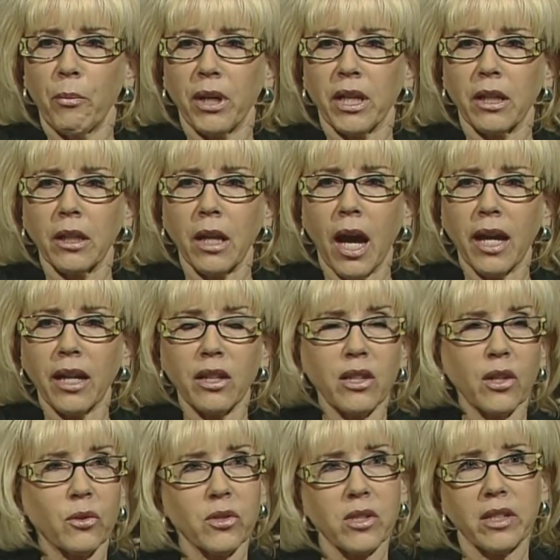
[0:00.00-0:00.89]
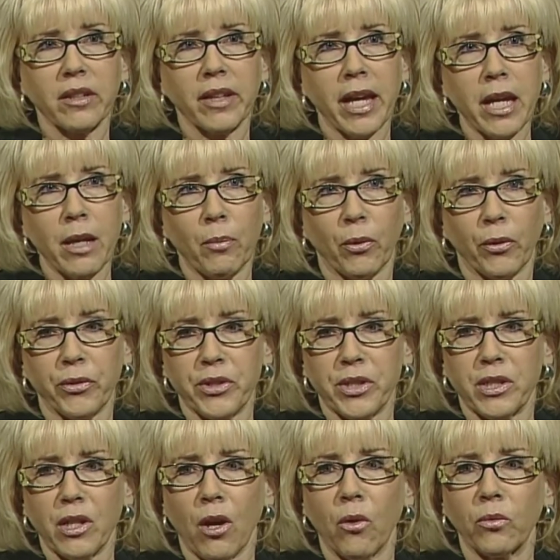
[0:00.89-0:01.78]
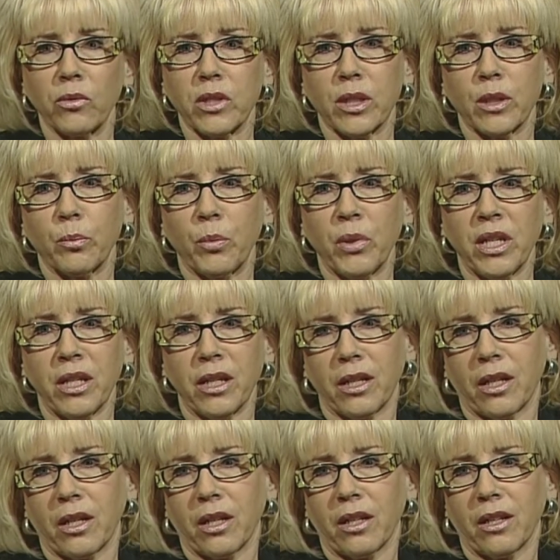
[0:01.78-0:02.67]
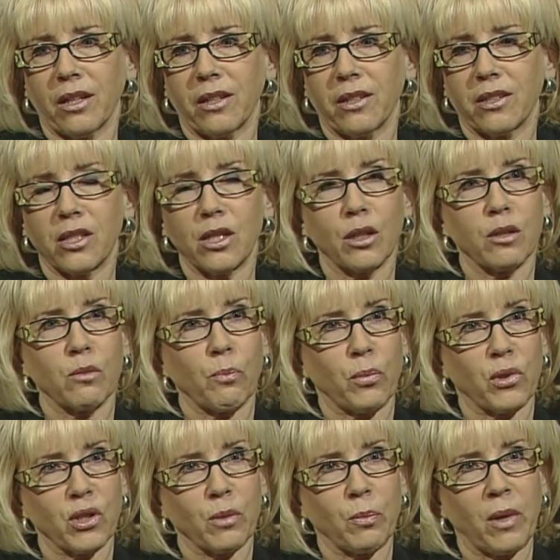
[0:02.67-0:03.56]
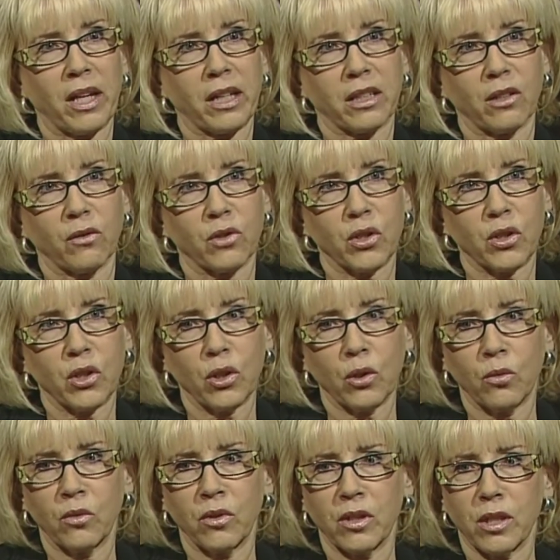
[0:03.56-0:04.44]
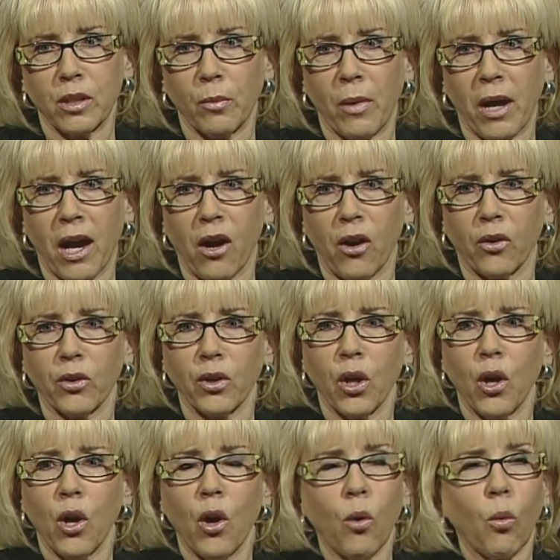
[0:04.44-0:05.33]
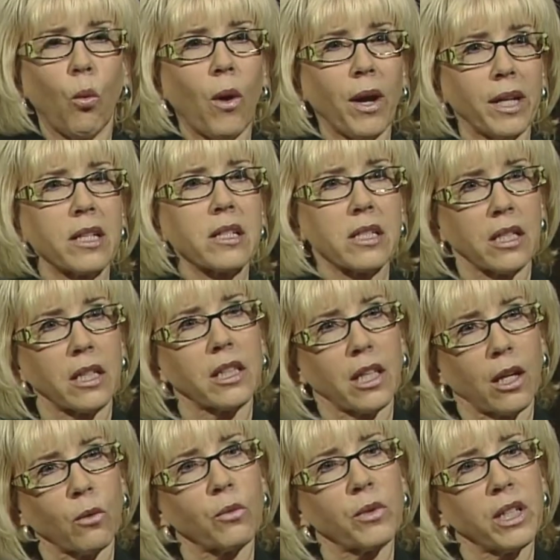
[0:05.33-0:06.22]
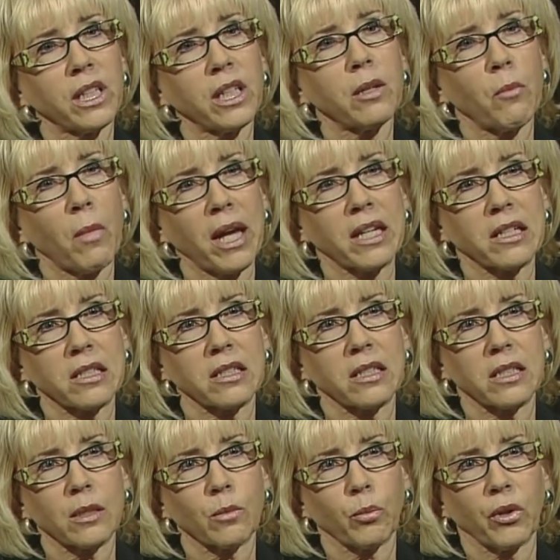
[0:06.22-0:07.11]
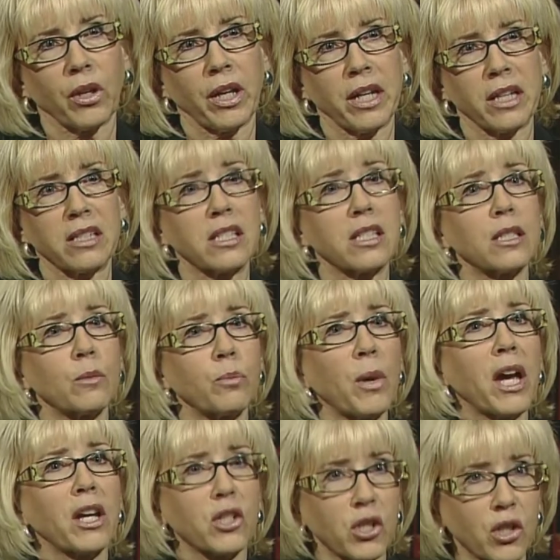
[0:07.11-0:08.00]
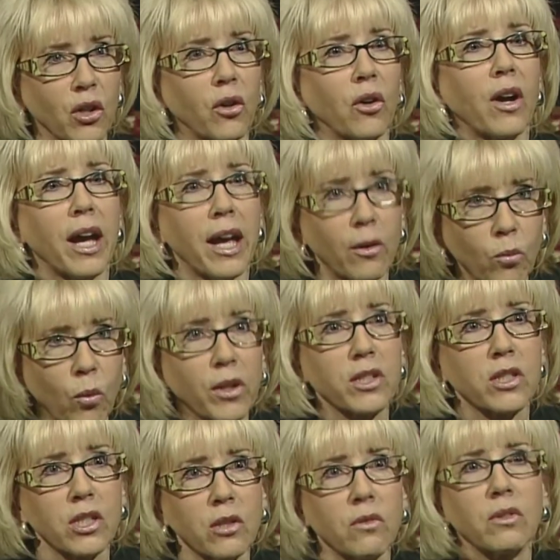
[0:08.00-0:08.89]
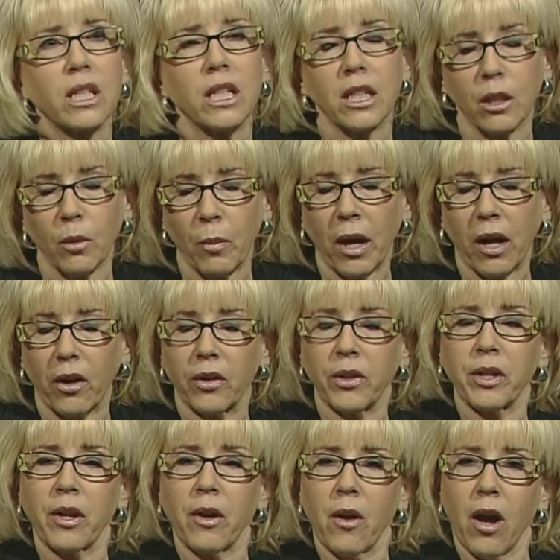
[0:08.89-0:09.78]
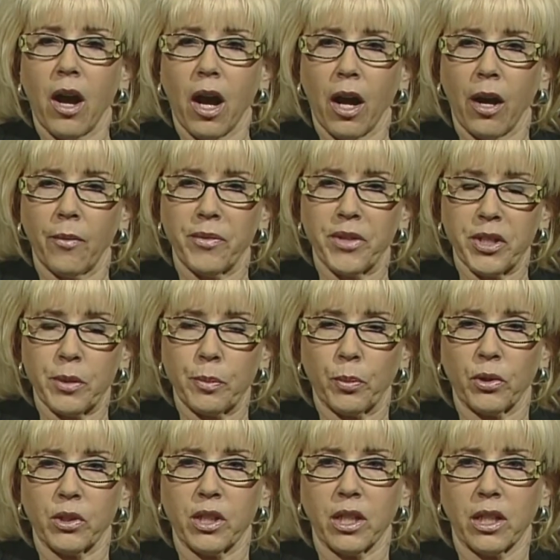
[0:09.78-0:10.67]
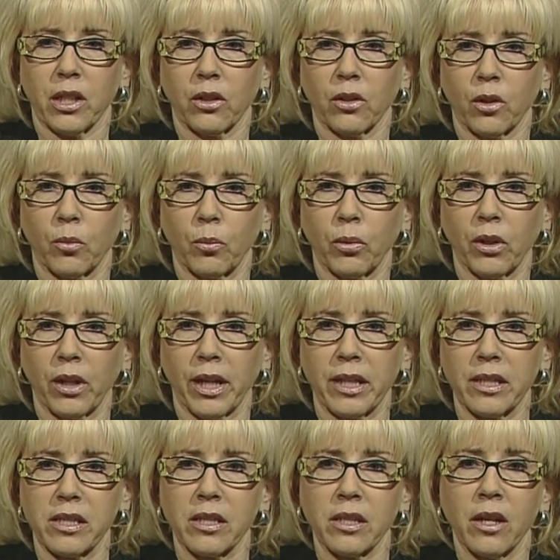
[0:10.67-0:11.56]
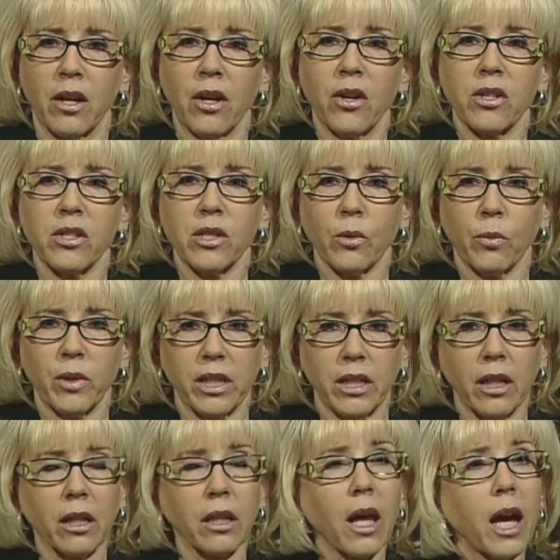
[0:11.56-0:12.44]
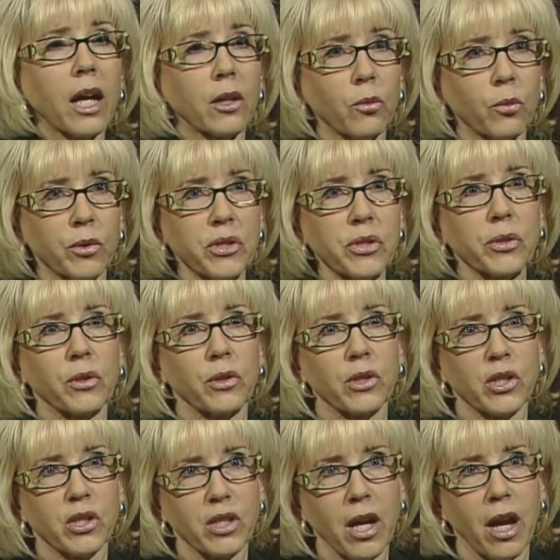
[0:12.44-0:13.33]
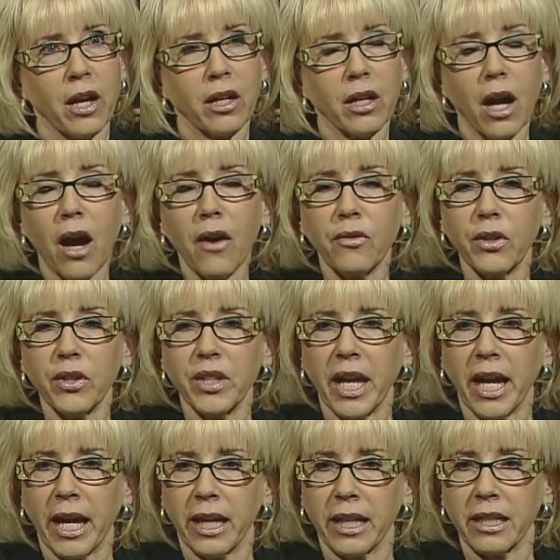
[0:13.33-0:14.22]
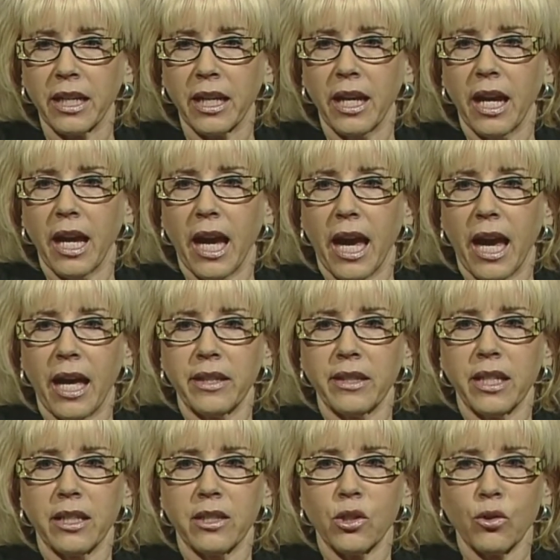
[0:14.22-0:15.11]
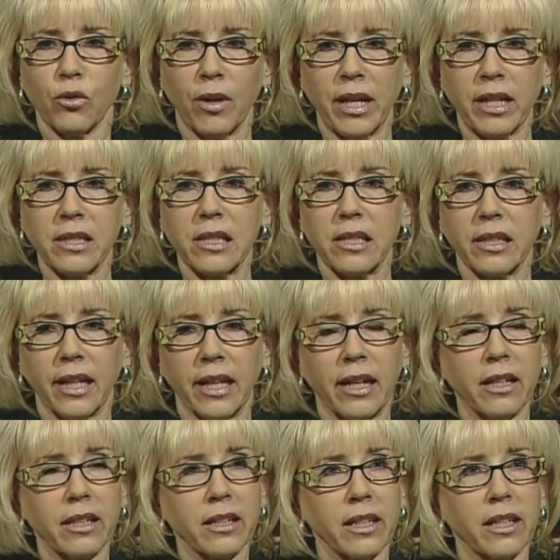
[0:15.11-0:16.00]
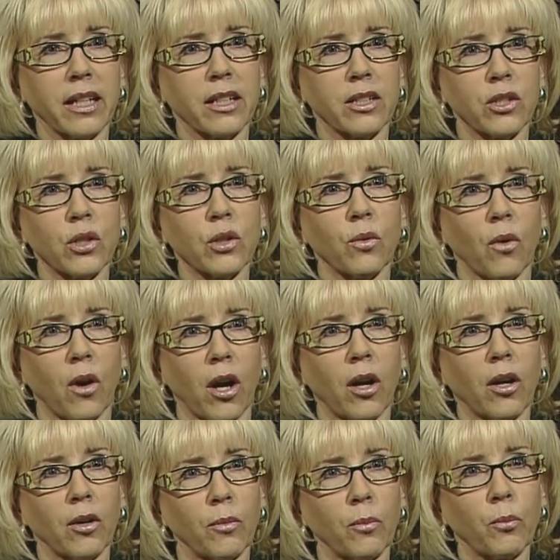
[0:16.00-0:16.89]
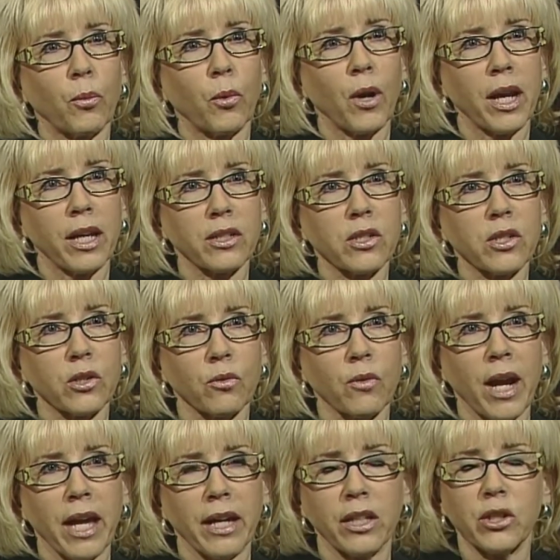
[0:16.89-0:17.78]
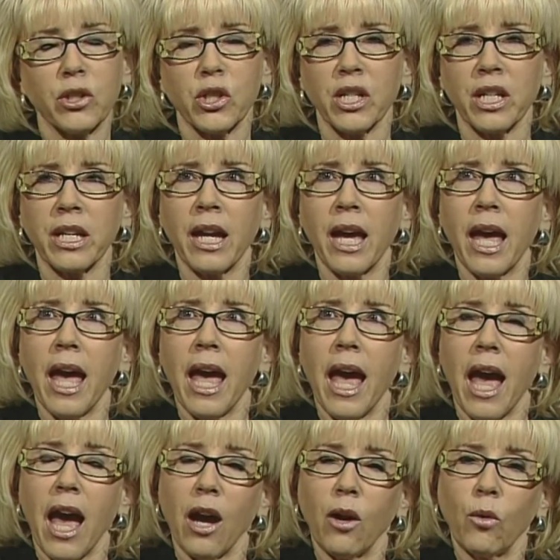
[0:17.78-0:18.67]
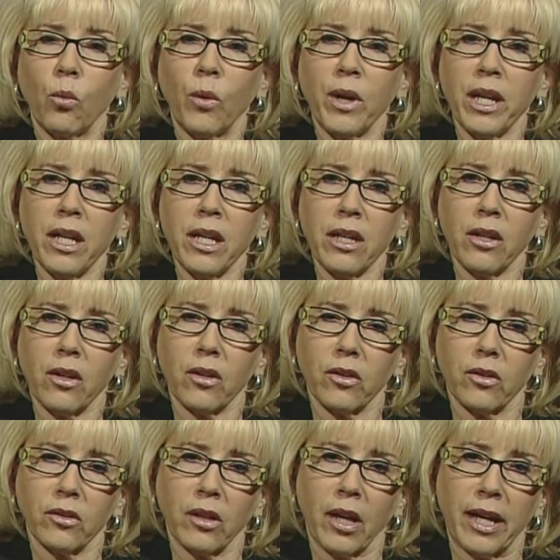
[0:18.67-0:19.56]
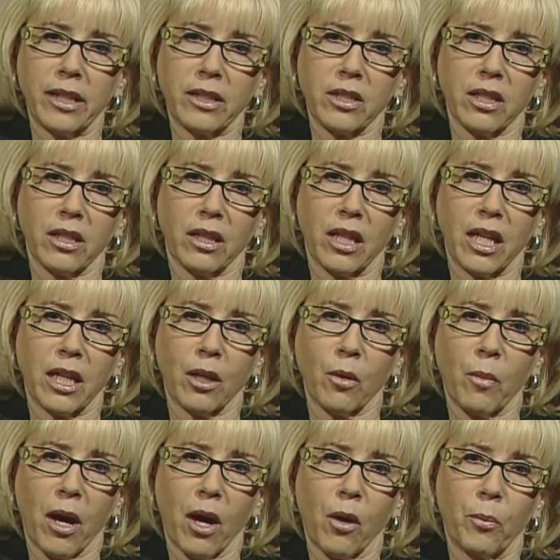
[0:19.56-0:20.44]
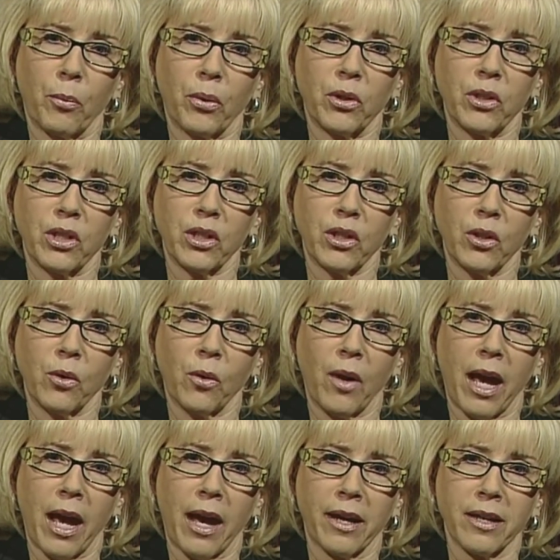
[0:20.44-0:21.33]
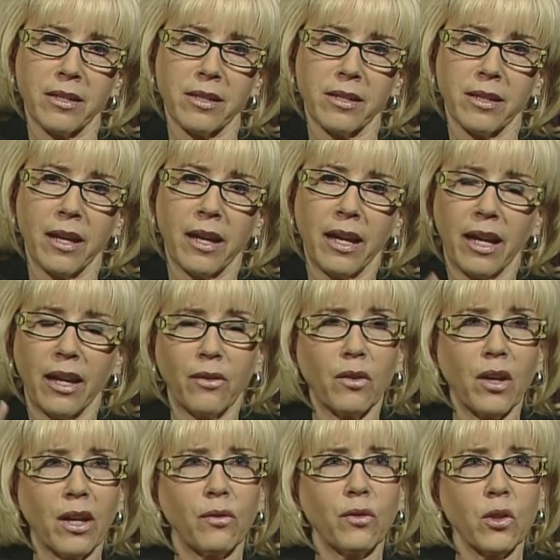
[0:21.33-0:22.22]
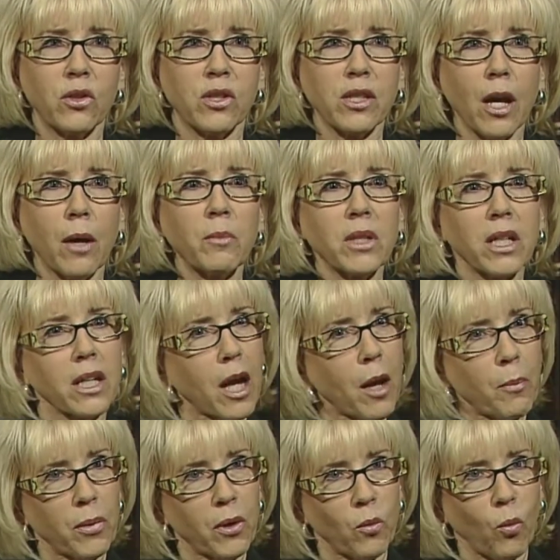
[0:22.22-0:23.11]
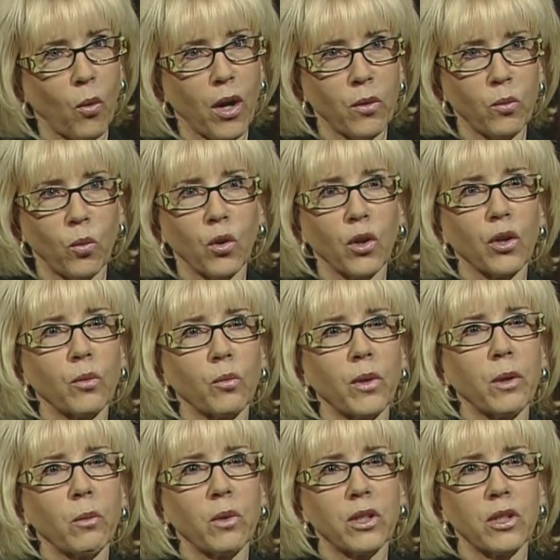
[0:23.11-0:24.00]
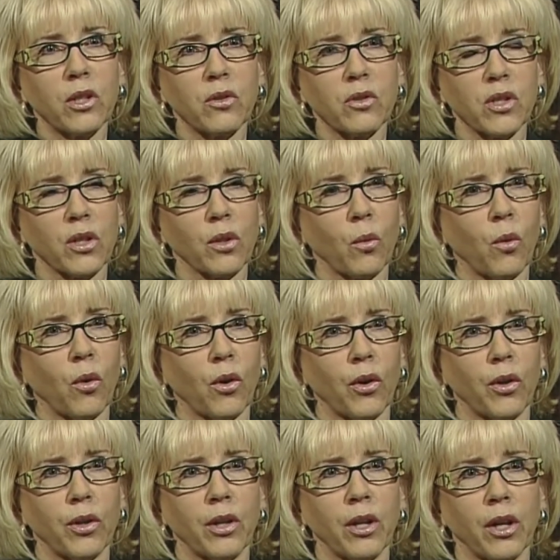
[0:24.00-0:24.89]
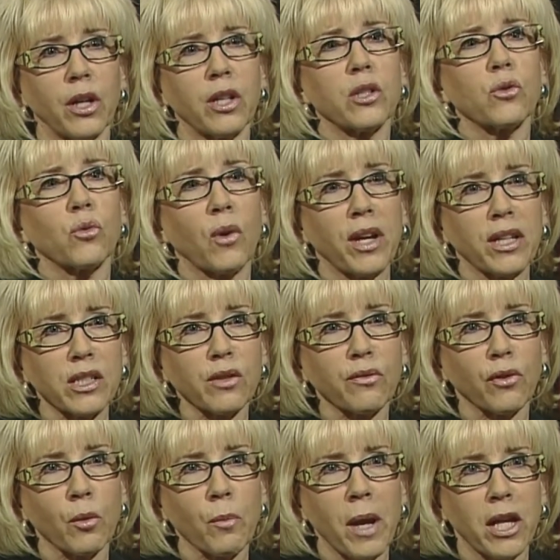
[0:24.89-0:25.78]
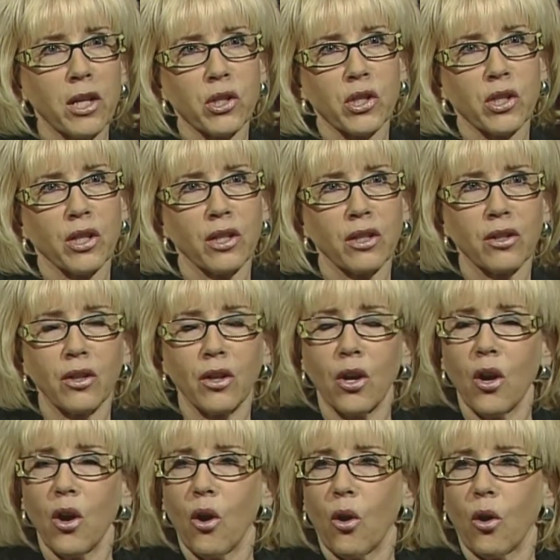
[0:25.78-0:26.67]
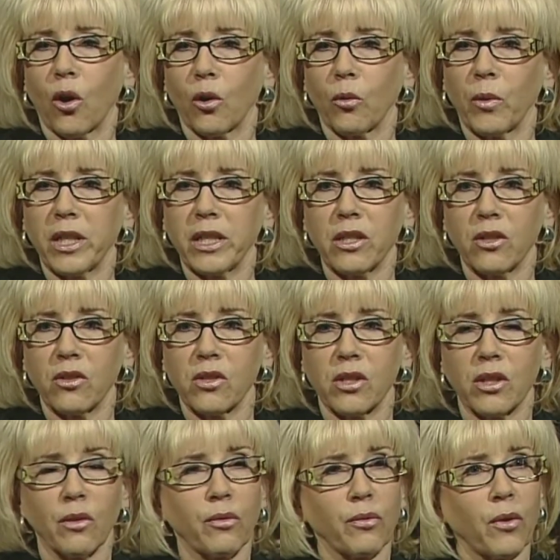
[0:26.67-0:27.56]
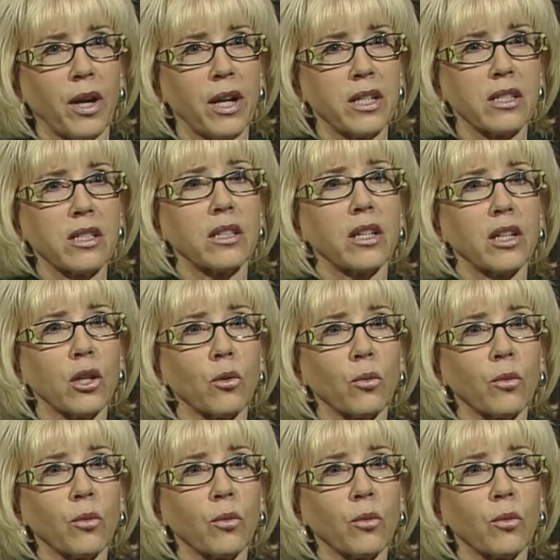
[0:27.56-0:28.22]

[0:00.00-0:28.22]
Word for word: But a lot of those labels don't speak to prospective students about what is it that really makes this place special and what's unique about um, this particular place. So we did a lot of research to uncover that and then translated it into our brand strategy. And we like to think about Purdue as if, if you summed it up in one word, we would use the word transformation or we'd use the phrase the